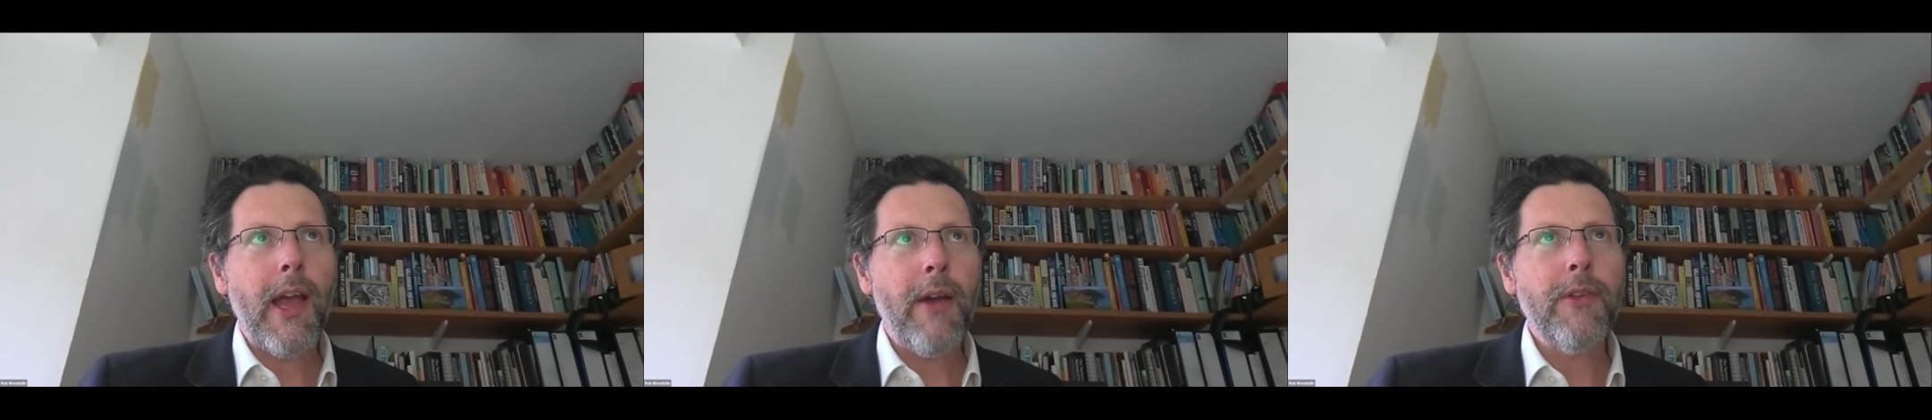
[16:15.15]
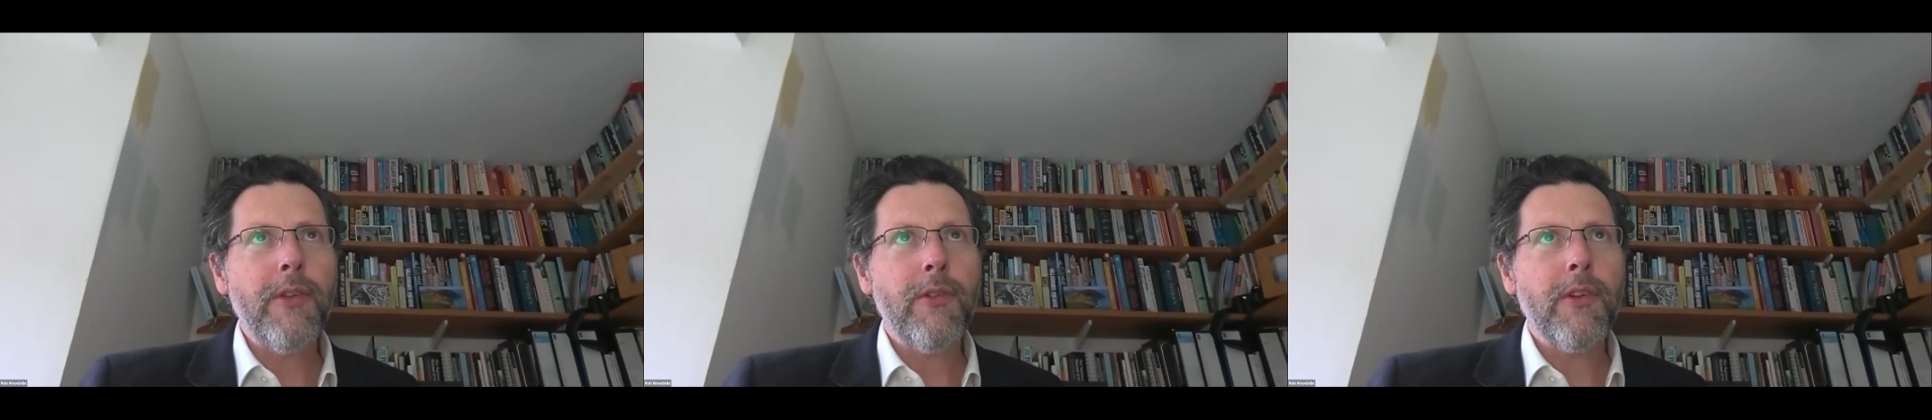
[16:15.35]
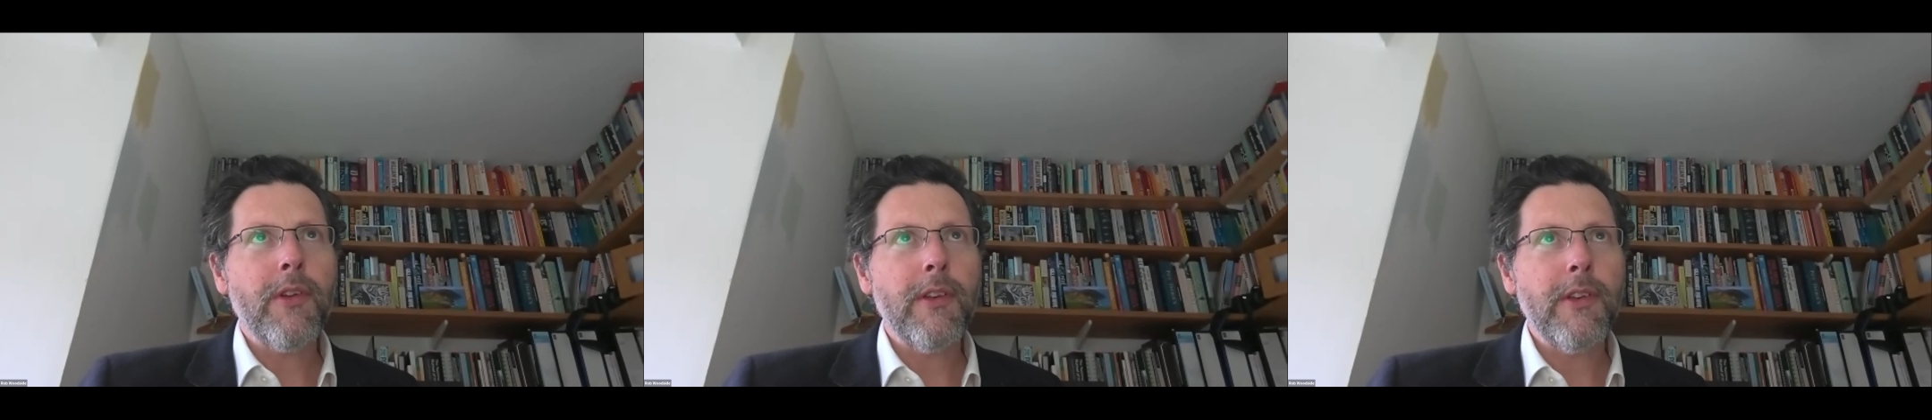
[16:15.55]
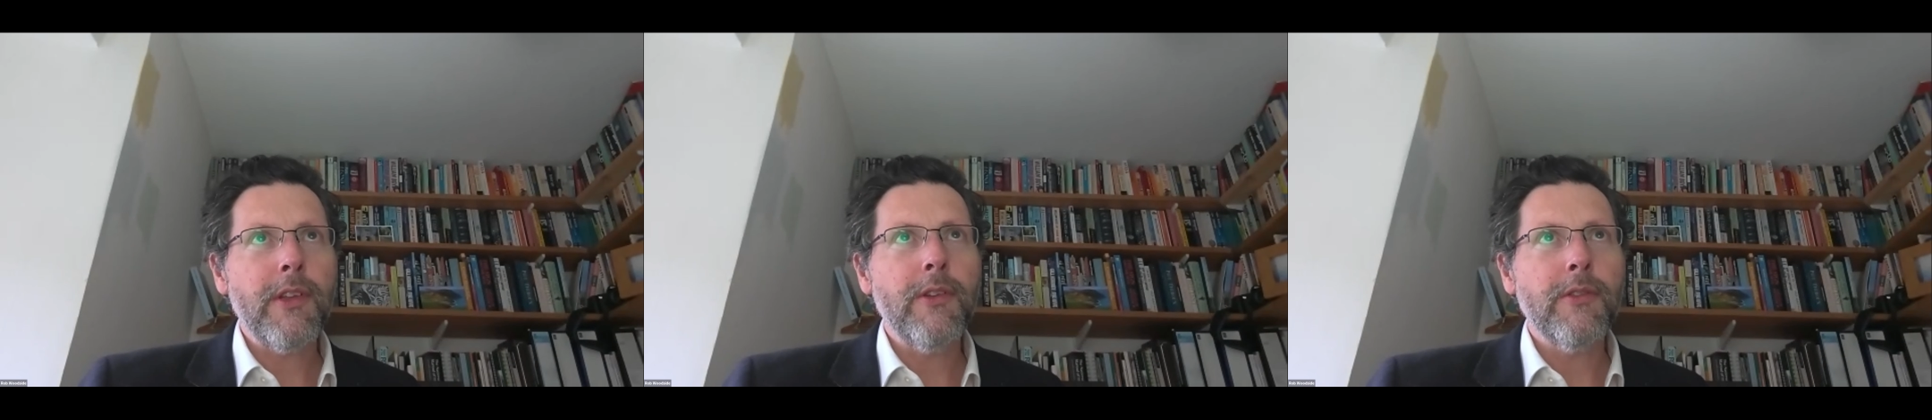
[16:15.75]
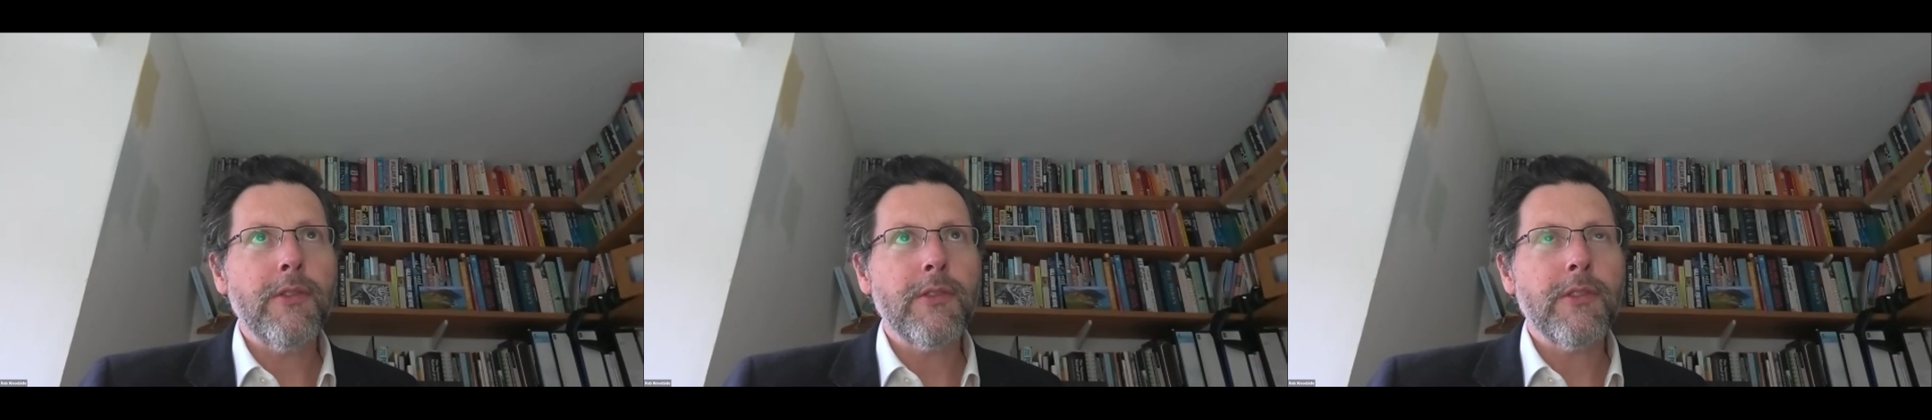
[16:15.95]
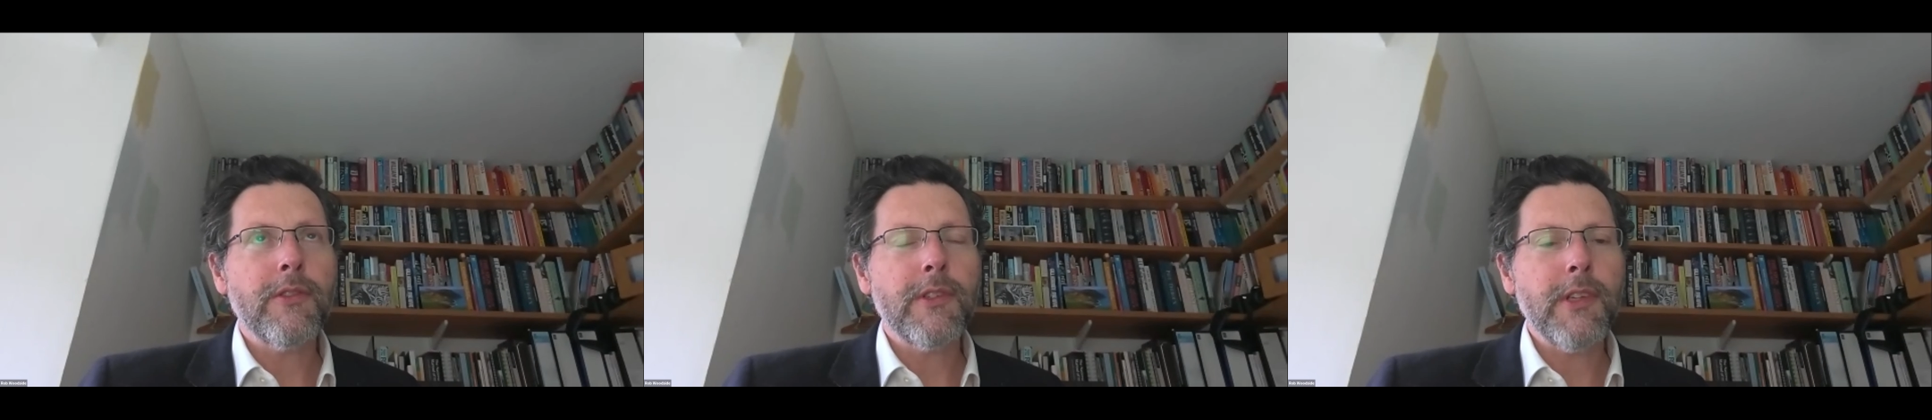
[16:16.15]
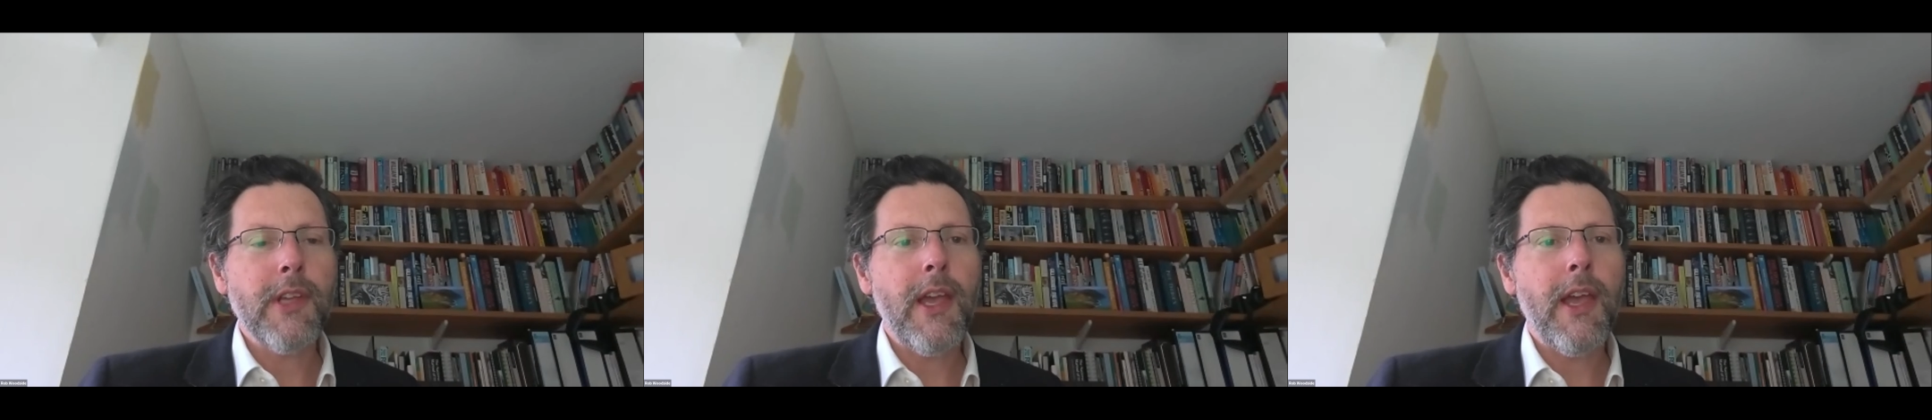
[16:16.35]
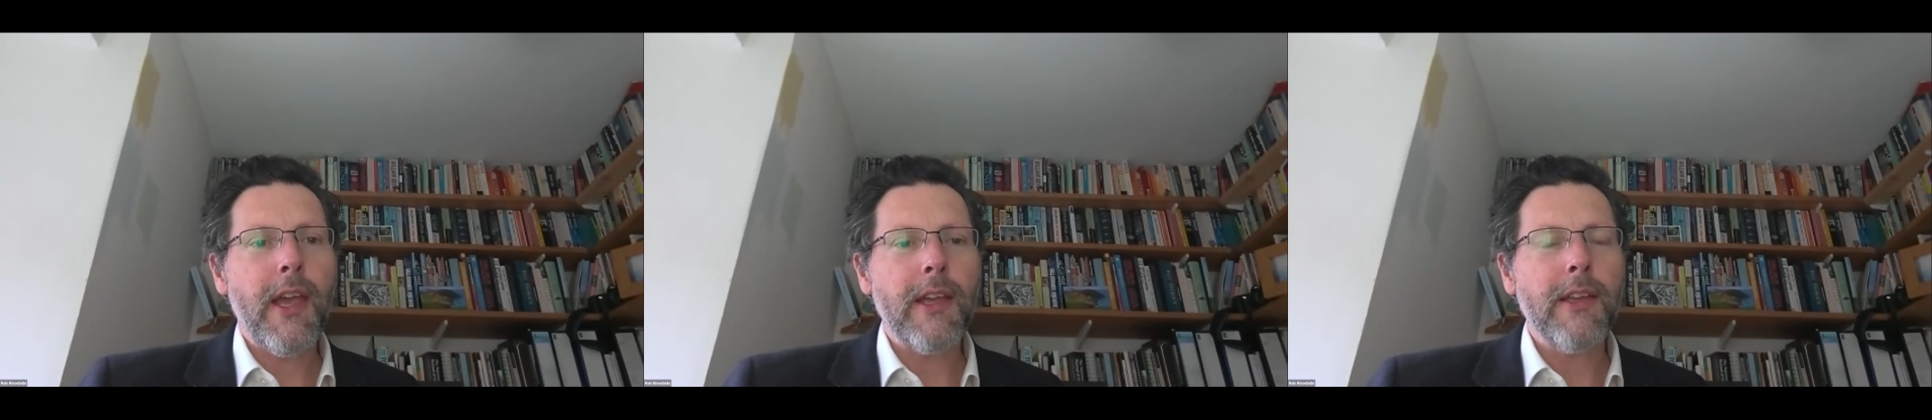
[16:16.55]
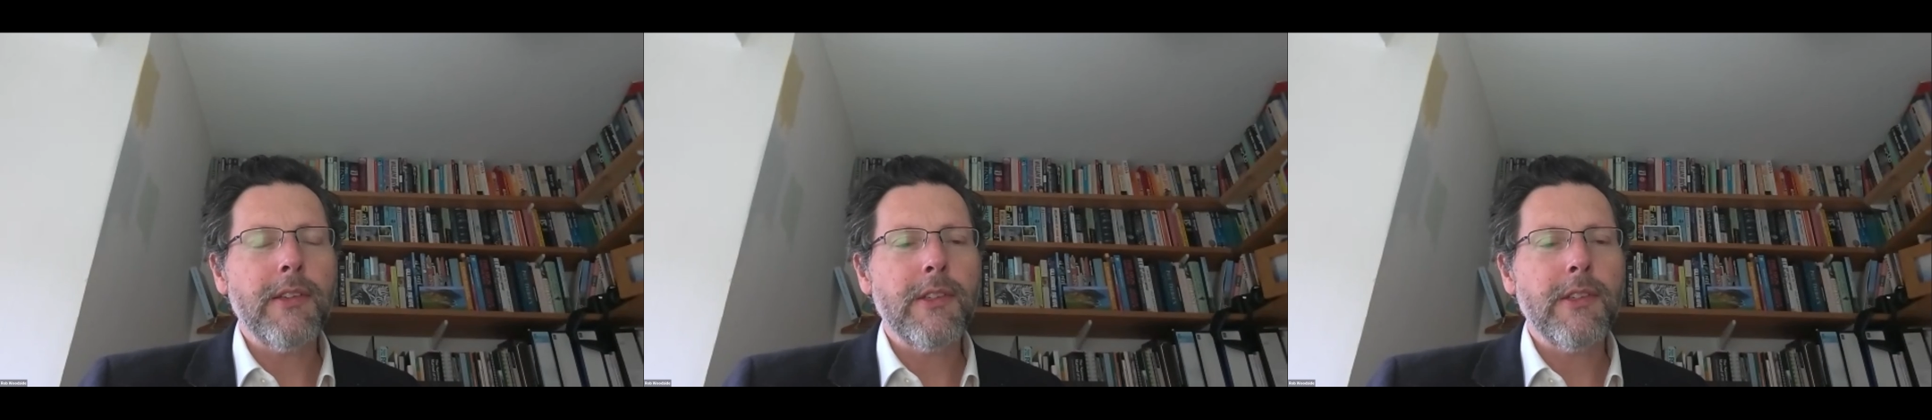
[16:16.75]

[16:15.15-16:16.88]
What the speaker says: you can use tech